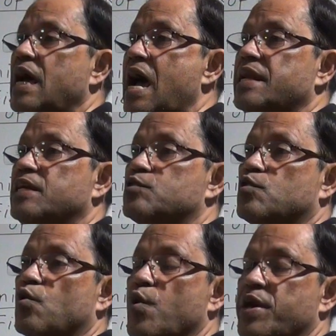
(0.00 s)
and it's
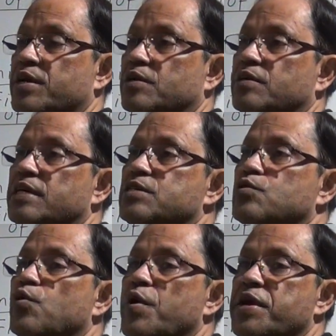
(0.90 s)
growing
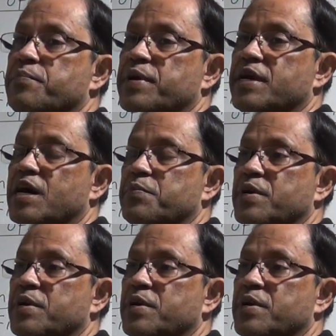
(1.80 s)
bigger.